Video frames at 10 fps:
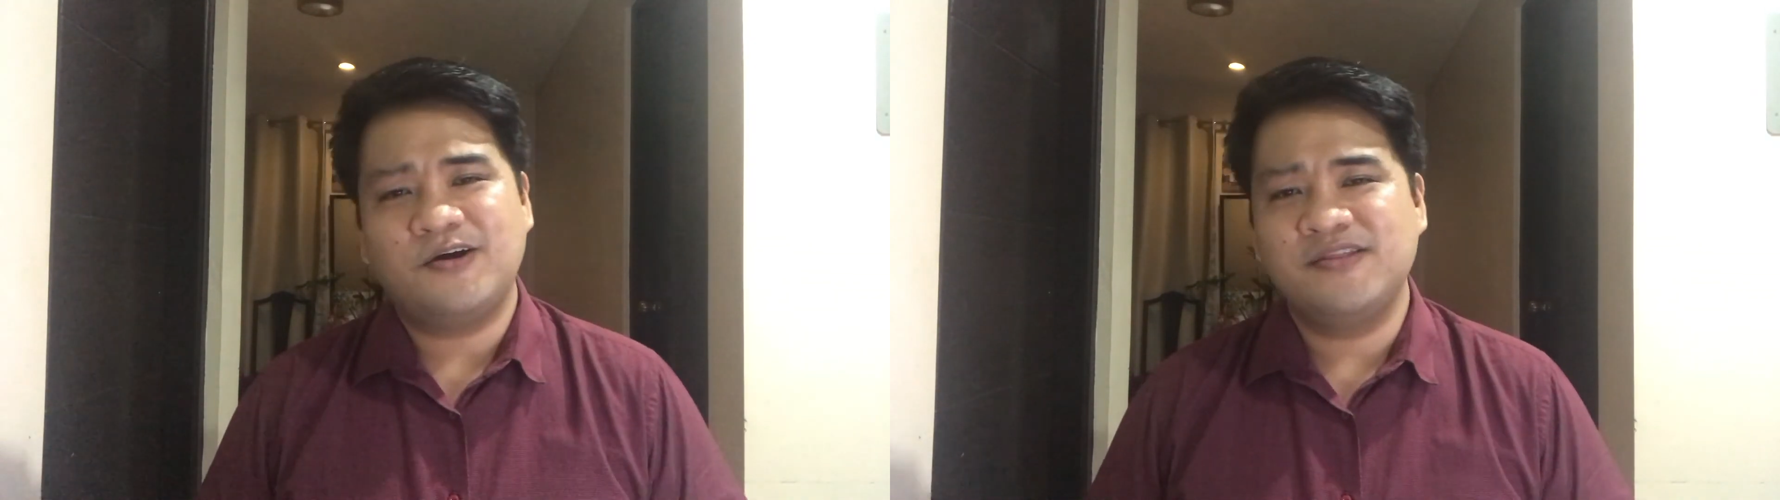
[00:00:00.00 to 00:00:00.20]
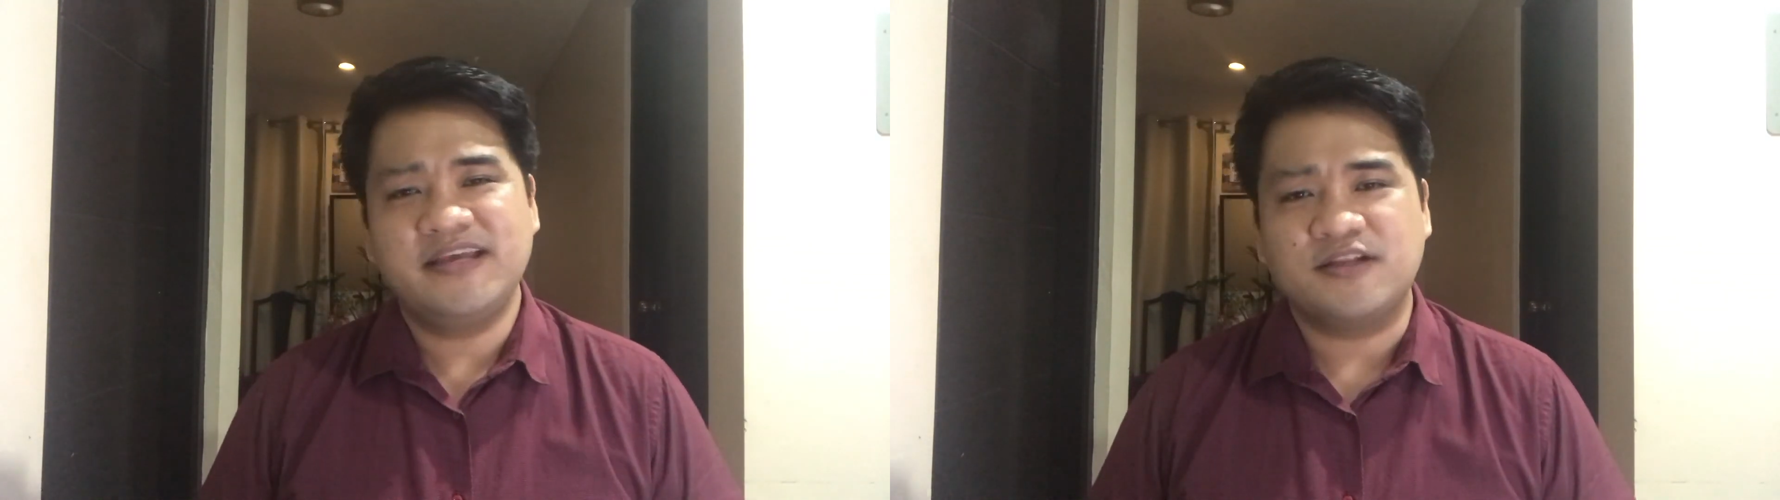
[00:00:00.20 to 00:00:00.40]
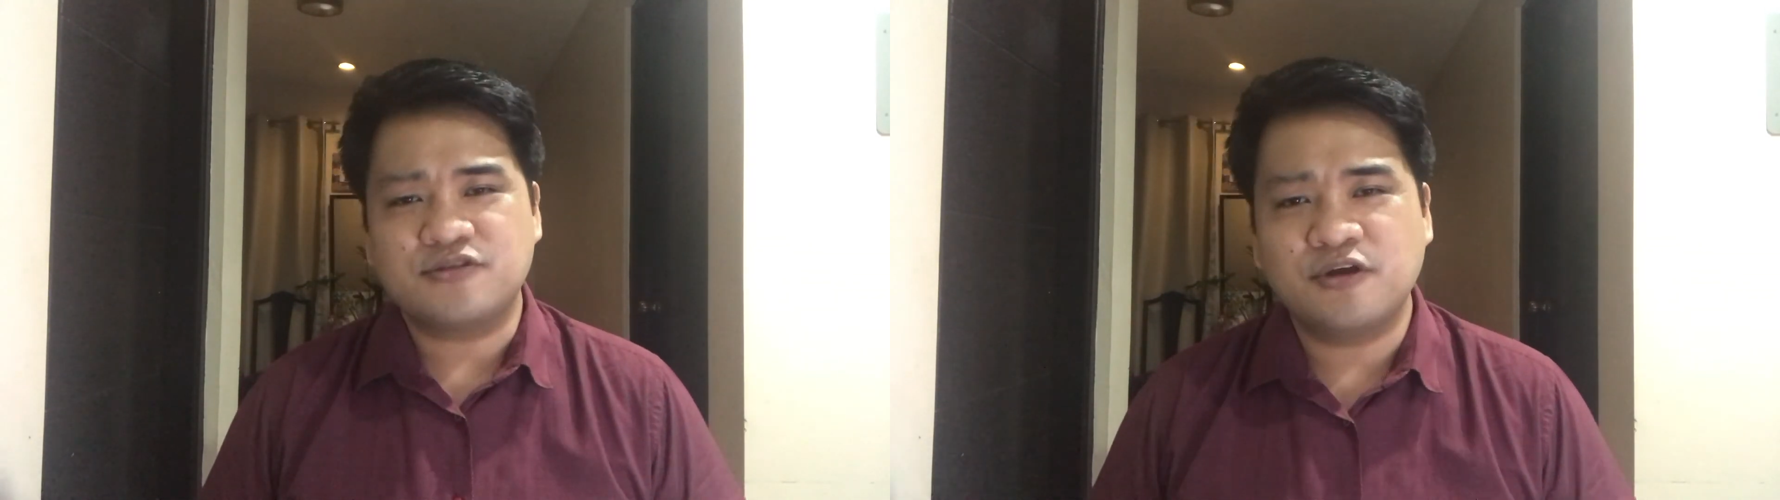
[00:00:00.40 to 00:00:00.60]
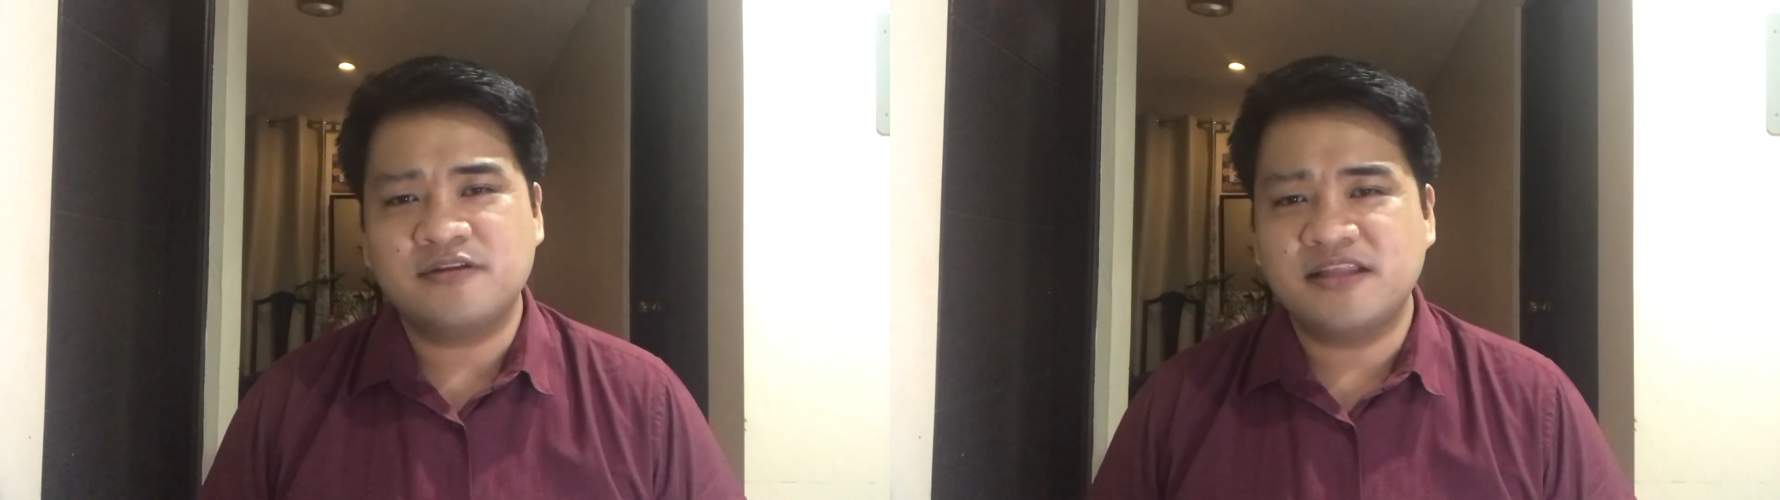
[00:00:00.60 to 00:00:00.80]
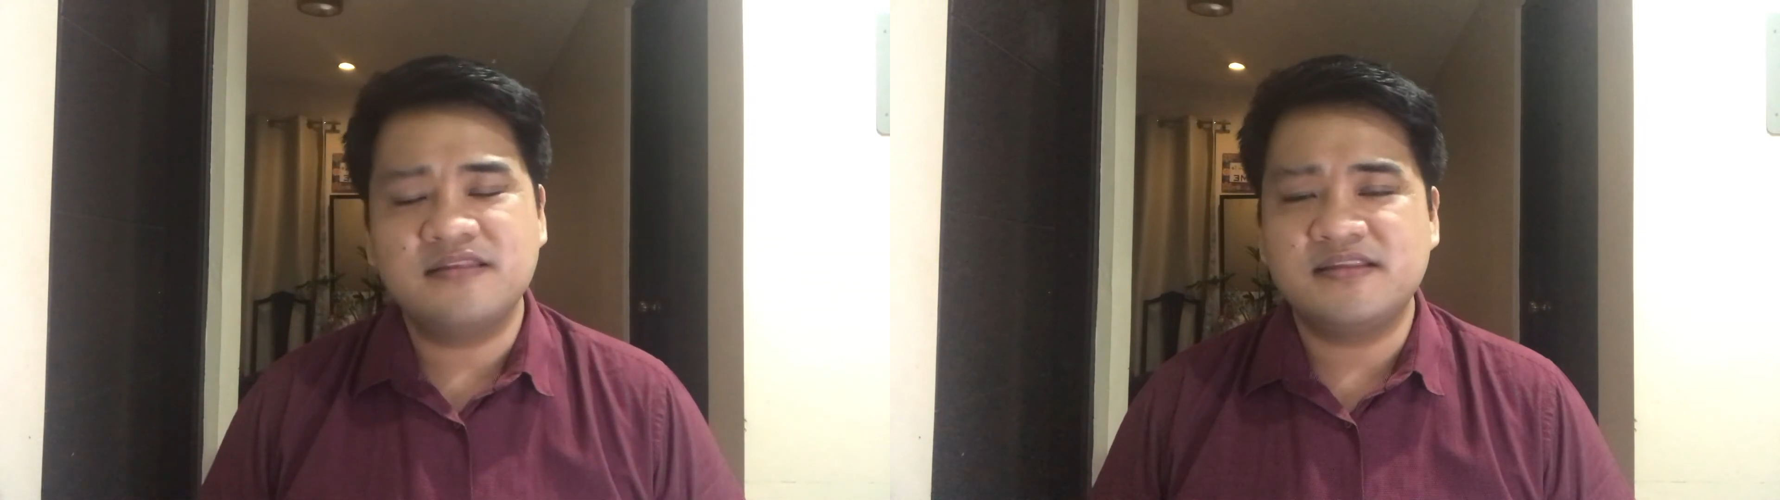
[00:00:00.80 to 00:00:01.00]
on the
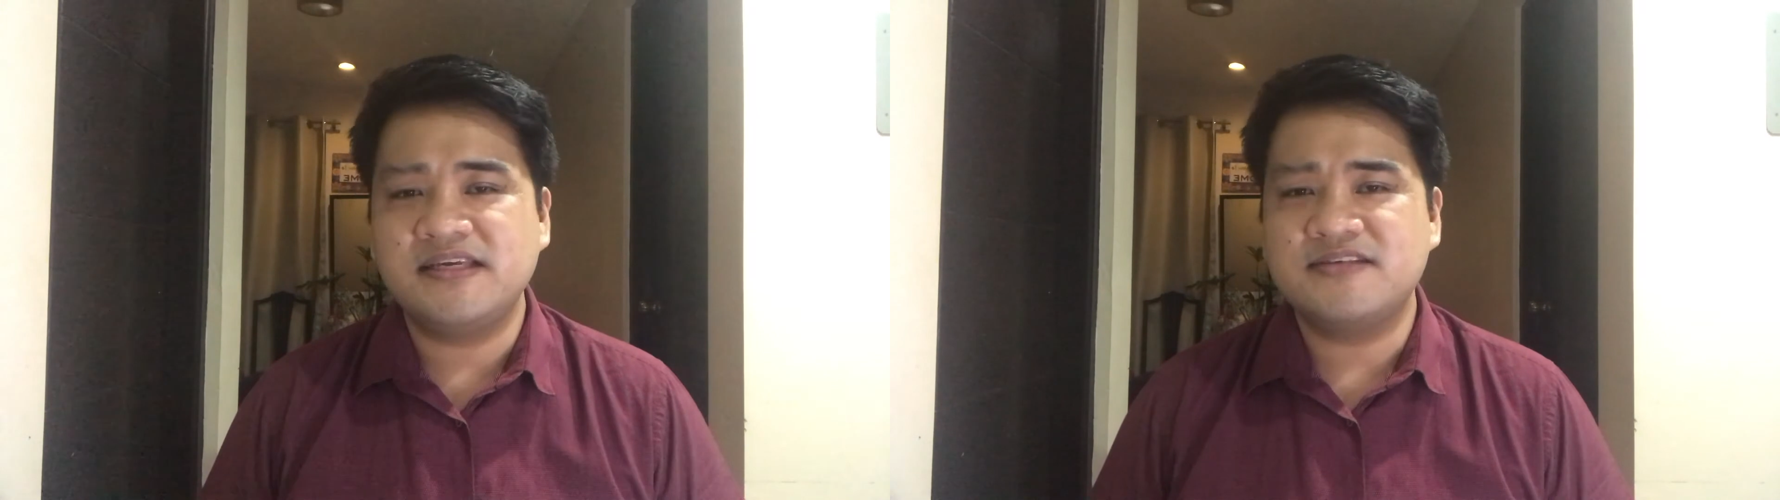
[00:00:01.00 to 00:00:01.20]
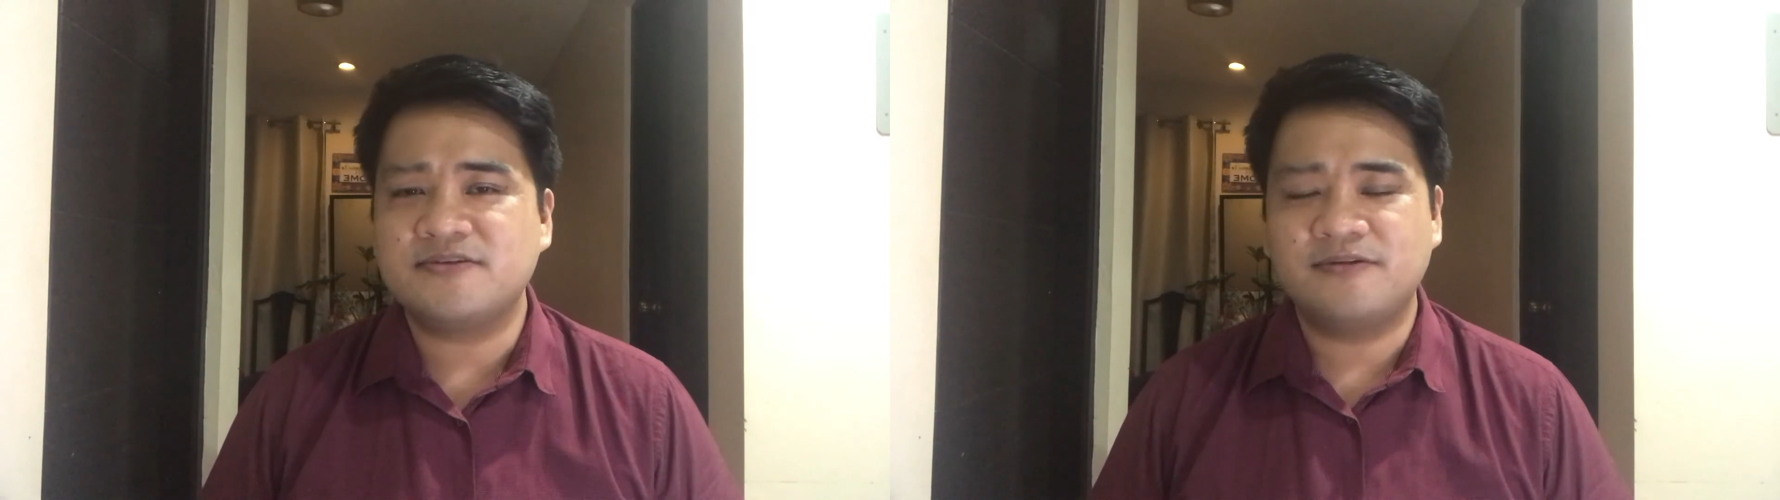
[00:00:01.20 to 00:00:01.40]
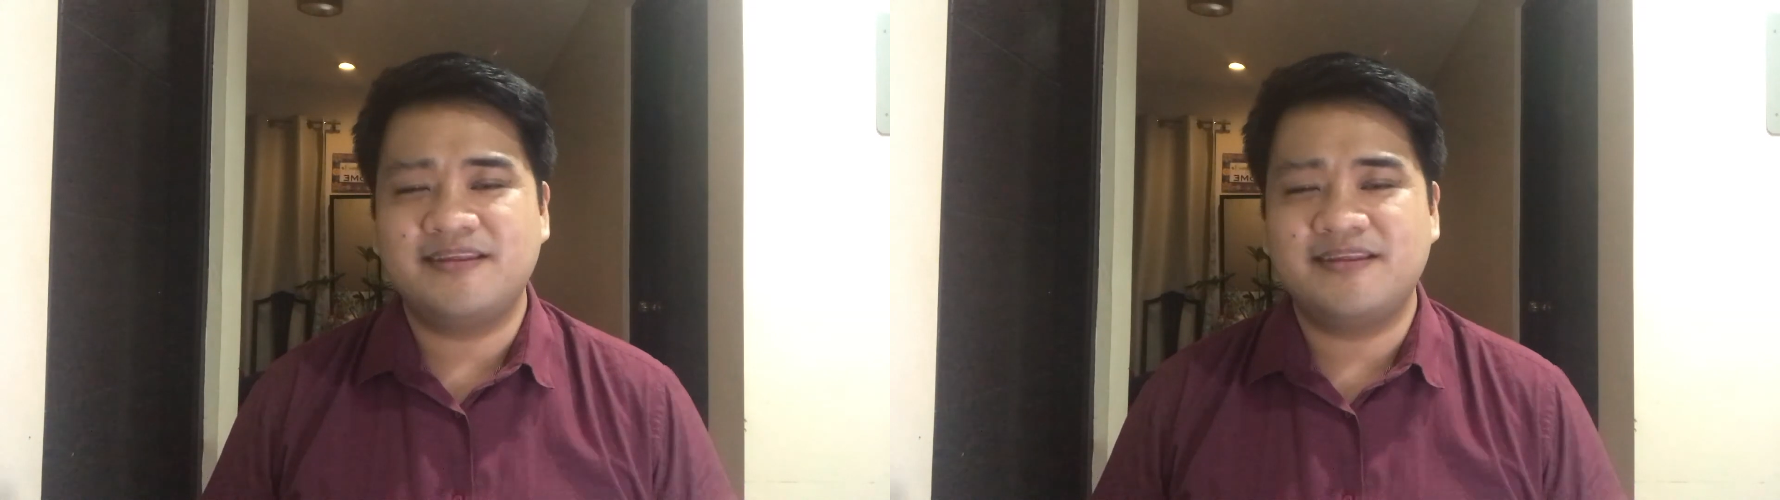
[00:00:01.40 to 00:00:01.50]
uncertainties,